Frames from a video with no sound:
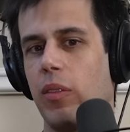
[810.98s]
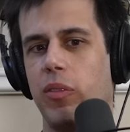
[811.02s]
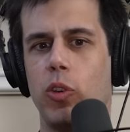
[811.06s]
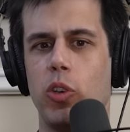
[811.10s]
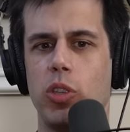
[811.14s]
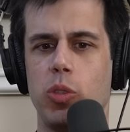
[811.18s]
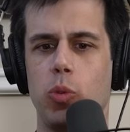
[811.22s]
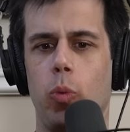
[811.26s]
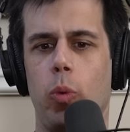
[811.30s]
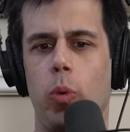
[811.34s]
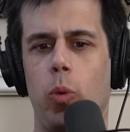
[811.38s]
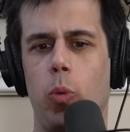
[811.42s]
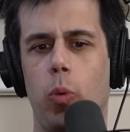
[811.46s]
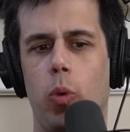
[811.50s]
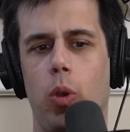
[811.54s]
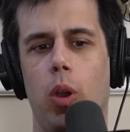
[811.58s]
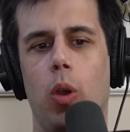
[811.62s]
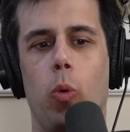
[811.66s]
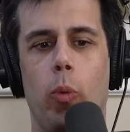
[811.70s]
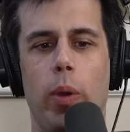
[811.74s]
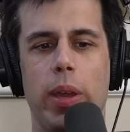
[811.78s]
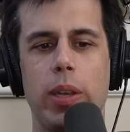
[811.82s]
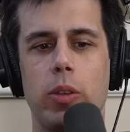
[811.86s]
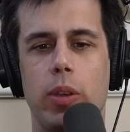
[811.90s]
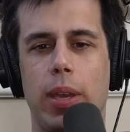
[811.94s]
Of course, w-
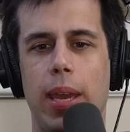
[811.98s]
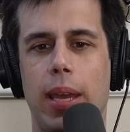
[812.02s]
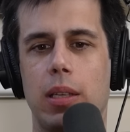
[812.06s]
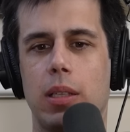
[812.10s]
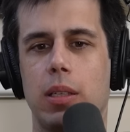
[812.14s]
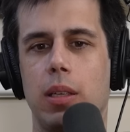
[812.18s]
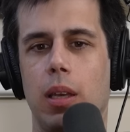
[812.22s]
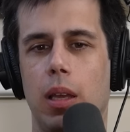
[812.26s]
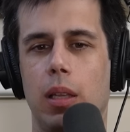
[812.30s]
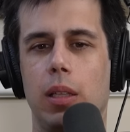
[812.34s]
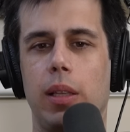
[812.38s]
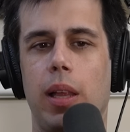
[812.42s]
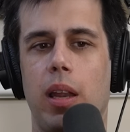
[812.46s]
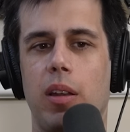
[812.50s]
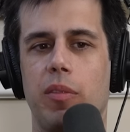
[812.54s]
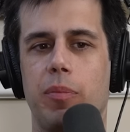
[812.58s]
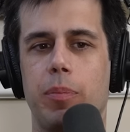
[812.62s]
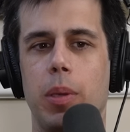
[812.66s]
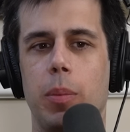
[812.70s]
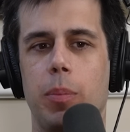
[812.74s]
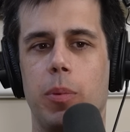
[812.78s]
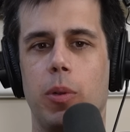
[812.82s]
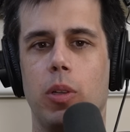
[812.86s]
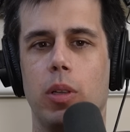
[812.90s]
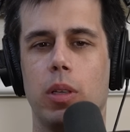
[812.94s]
when you get a lot of
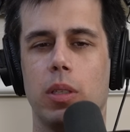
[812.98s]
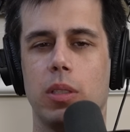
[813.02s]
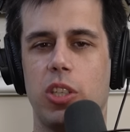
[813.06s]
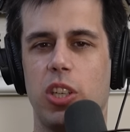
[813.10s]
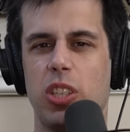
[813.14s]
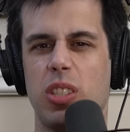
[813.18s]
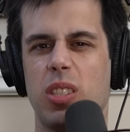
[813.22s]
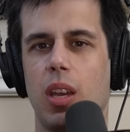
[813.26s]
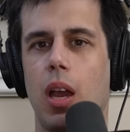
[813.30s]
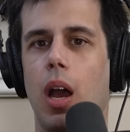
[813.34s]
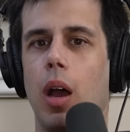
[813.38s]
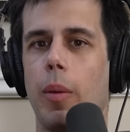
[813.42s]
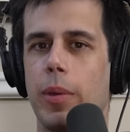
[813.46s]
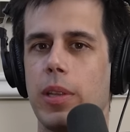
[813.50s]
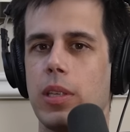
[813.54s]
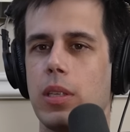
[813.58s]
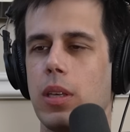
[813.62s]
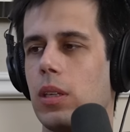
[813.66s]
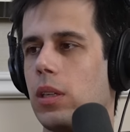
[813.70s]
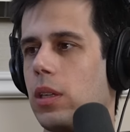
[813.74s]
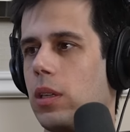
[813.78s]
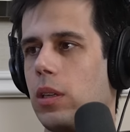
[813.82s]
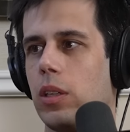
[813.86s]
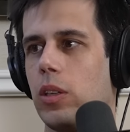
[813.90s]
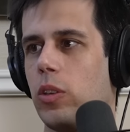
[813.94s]
people just
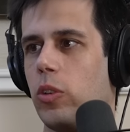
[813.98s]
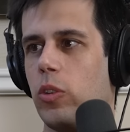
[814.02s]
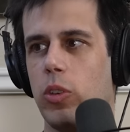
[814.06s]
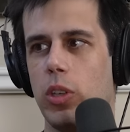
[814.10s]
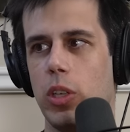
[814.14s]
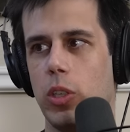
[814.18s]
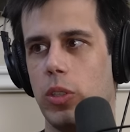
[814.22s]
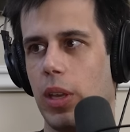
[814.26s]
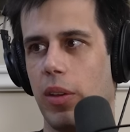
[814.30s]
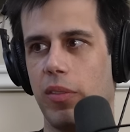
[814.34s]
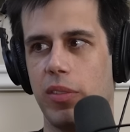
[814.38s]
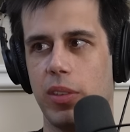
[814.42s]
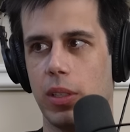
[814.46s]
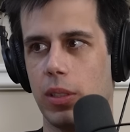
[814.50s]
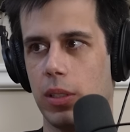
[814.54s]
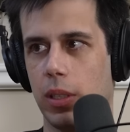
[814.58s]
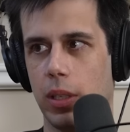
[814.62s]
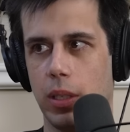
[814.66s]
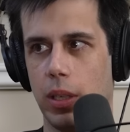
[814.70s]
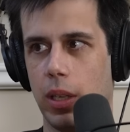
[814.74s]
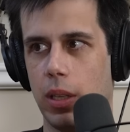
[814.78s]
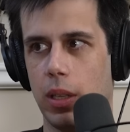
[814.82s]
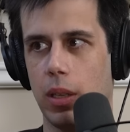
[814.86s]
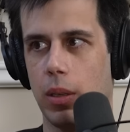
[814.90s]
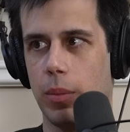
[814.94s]
commenting, you, you
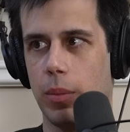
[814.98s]
definitely need